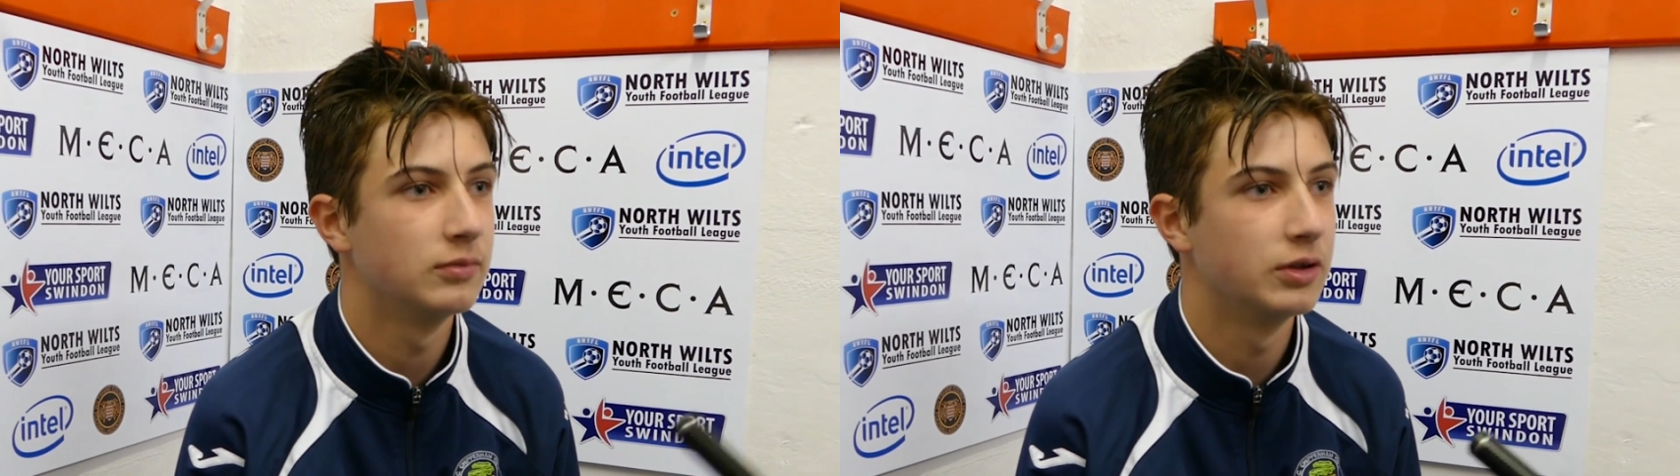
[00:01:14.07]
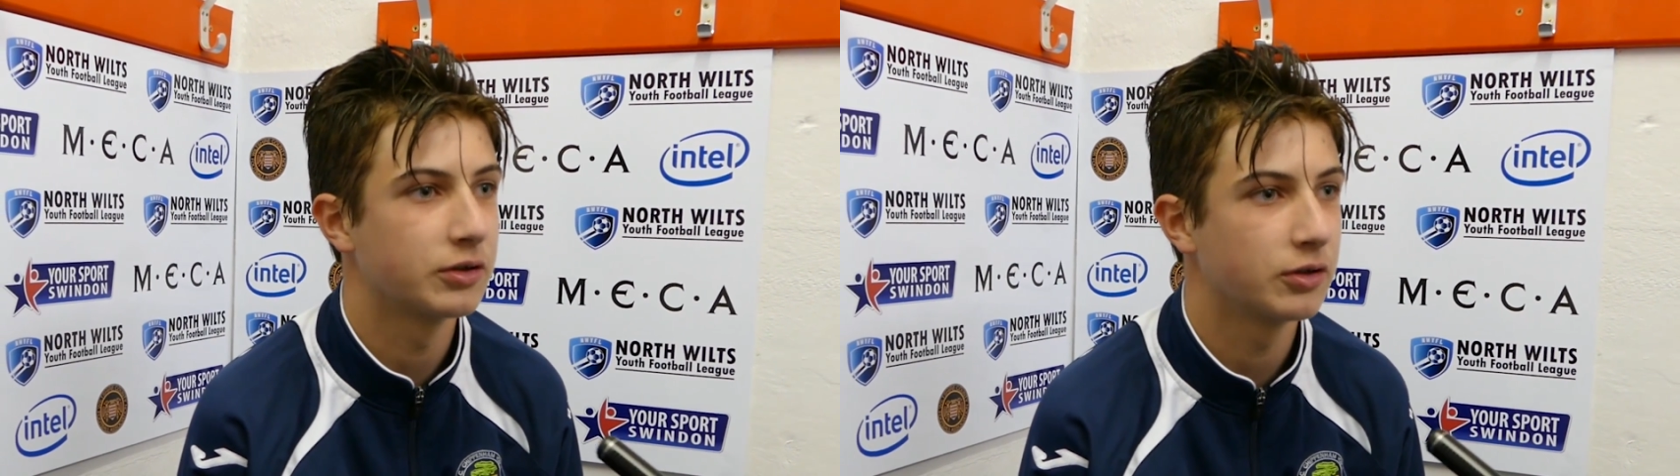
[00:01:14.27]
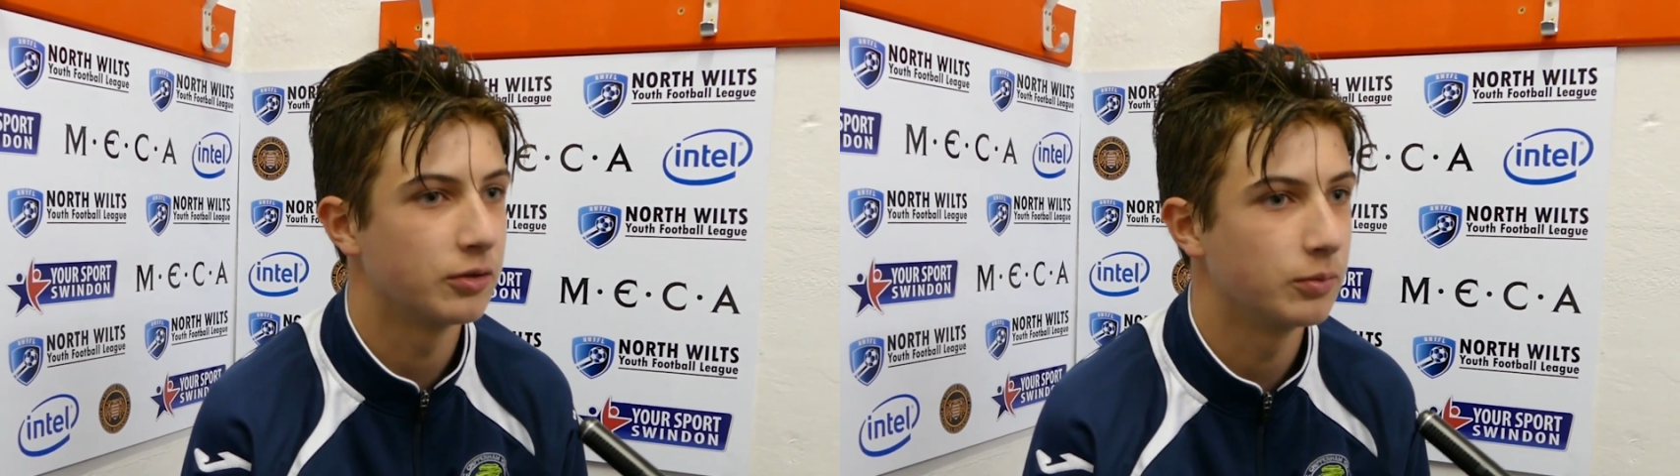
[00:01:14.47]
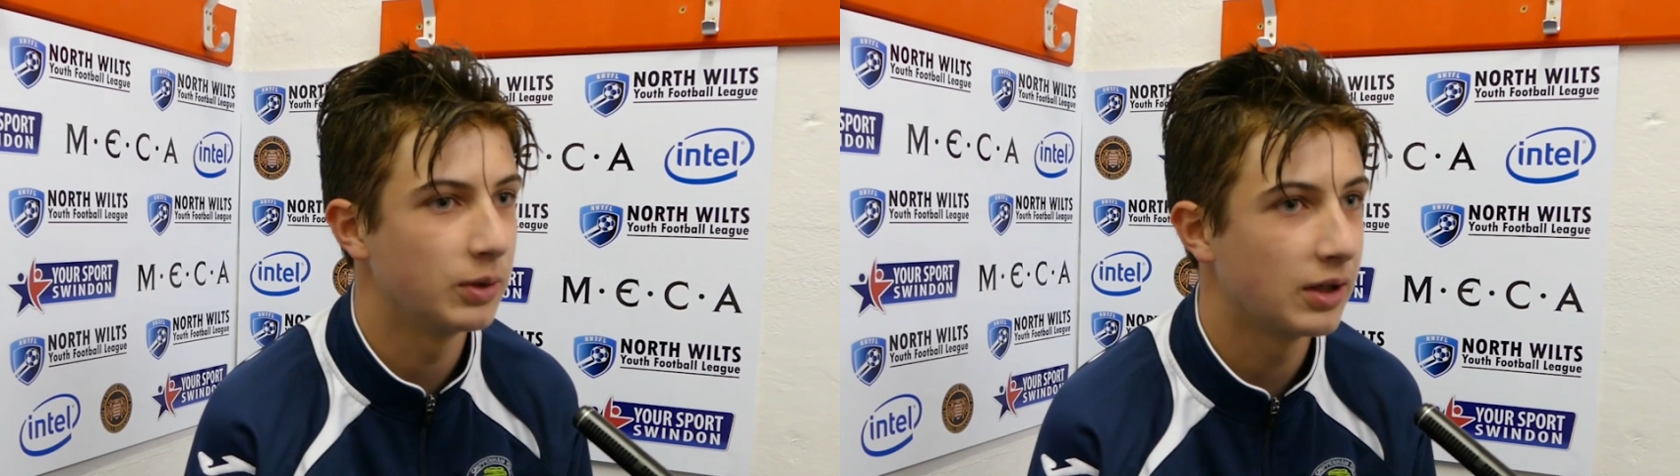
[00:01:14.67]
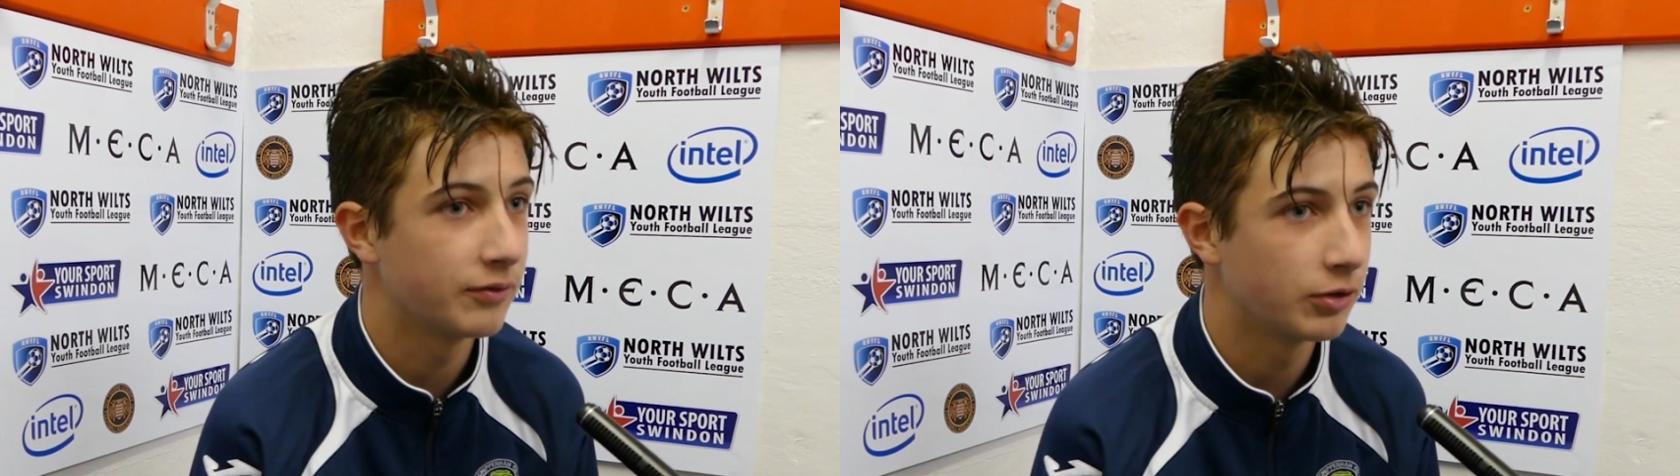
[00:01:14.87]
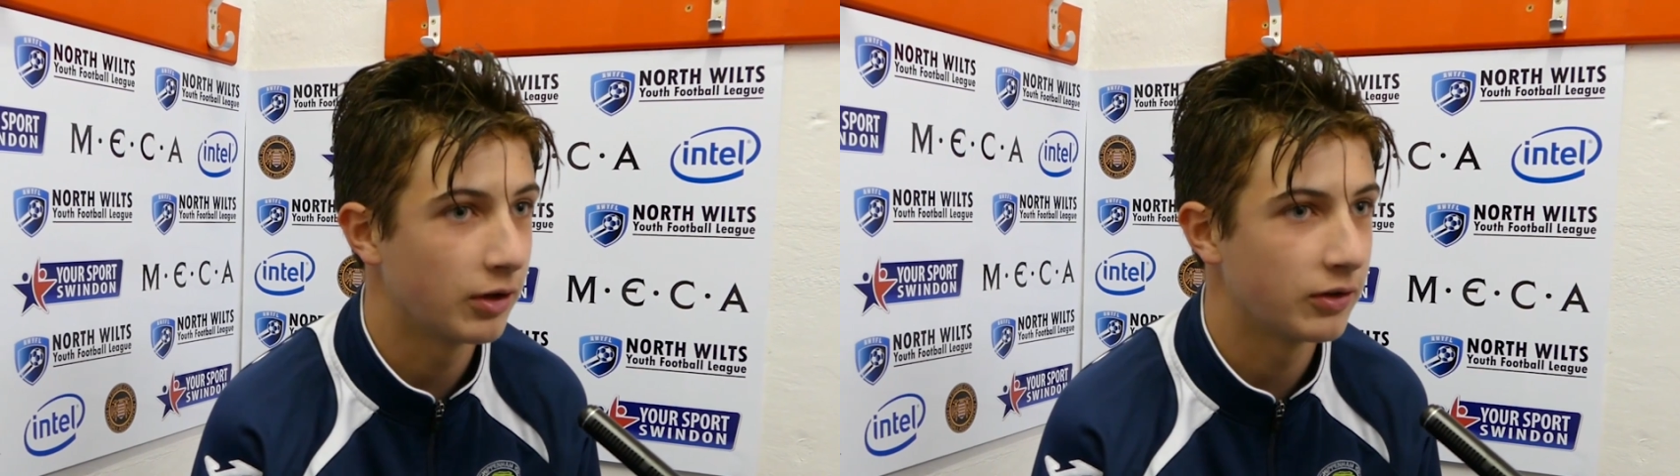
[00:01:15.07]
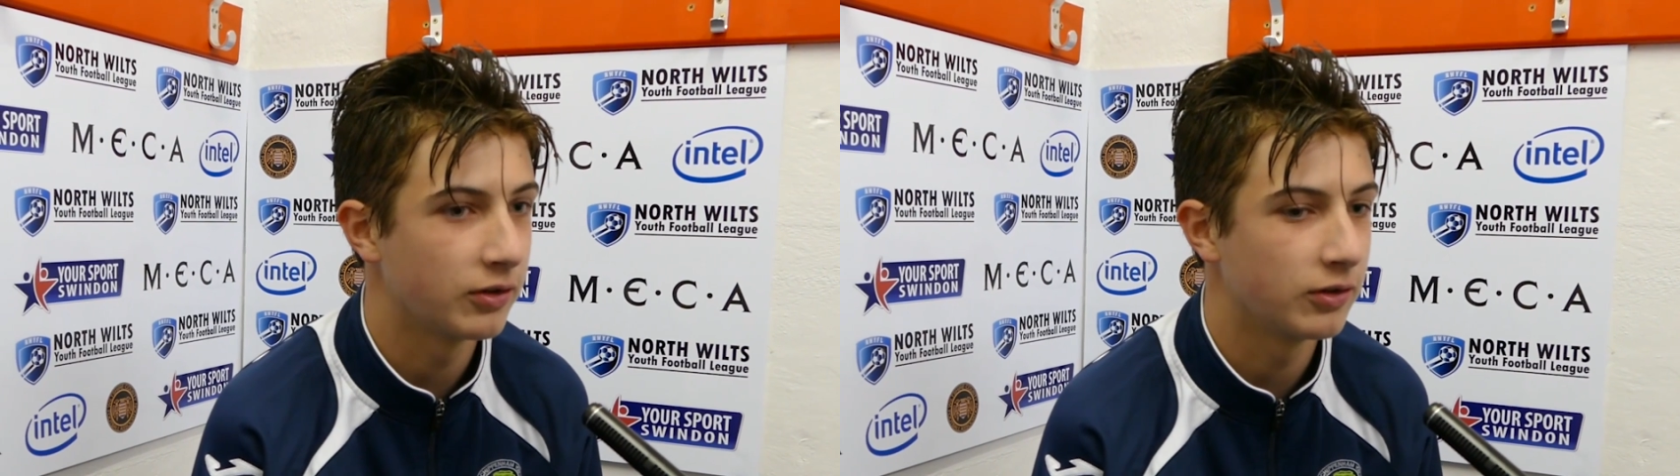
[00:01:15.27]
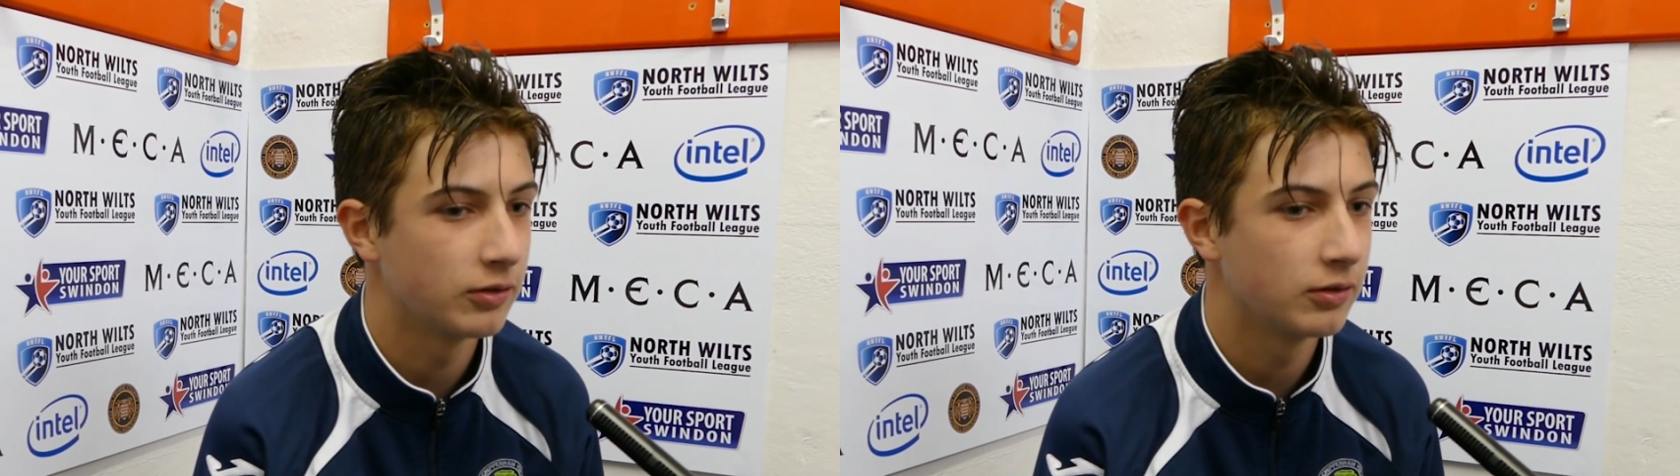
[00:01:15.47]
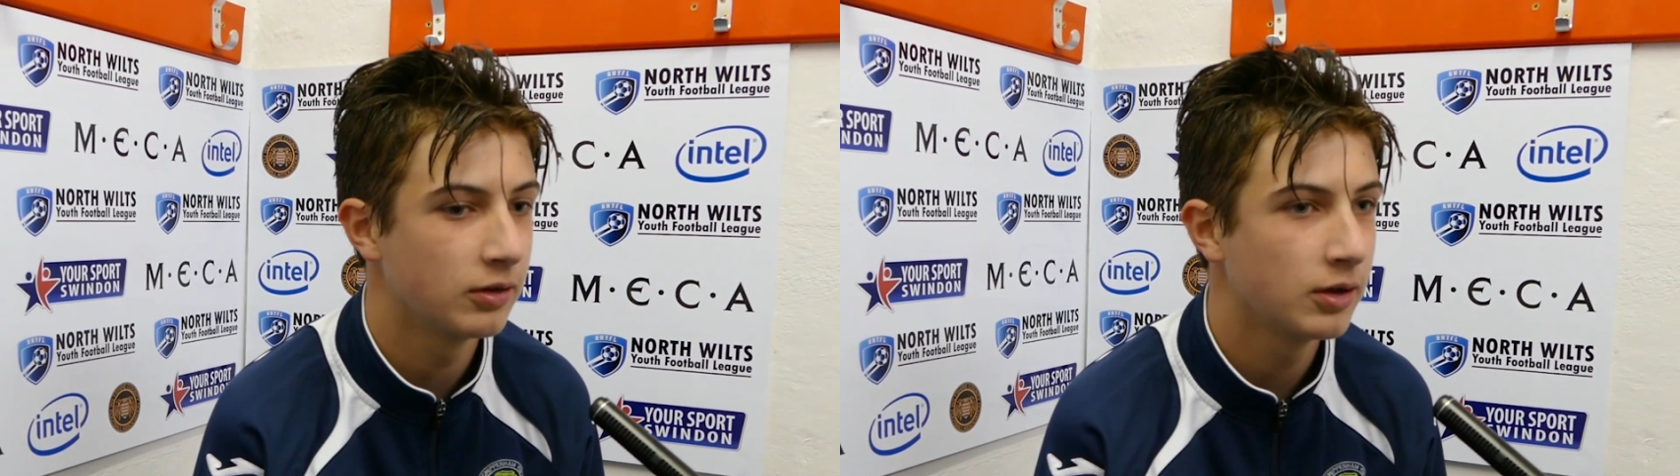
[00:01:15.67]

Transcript: It's good. We didn't have a great season,